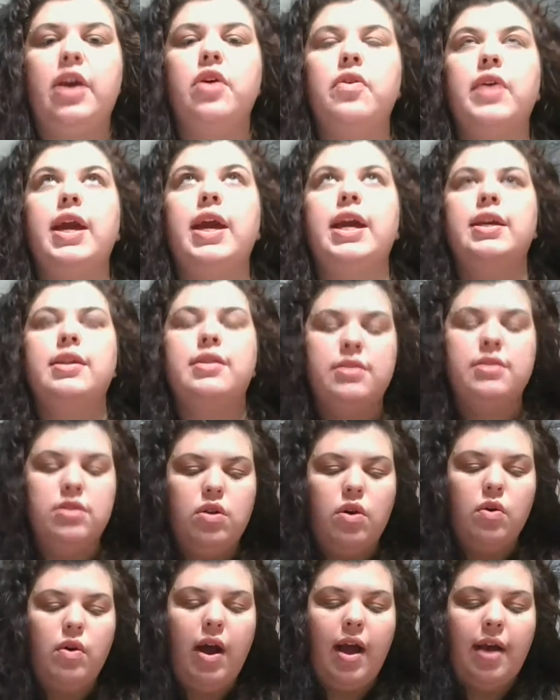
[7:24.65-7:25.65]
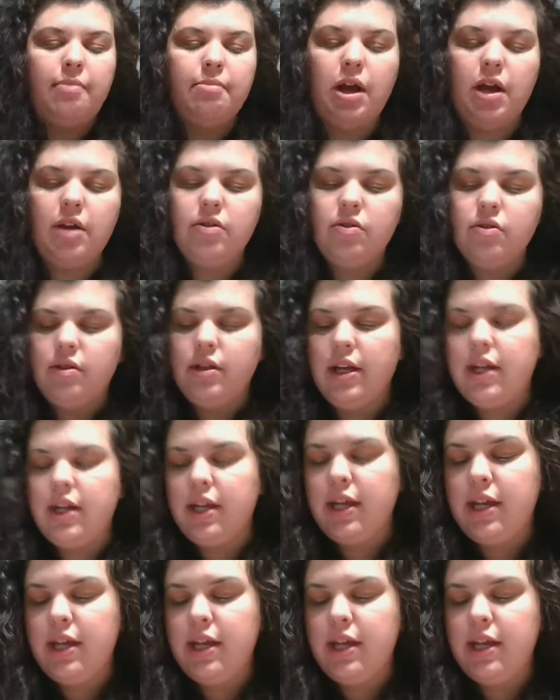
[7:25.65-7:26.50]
Okay, so I'm underlining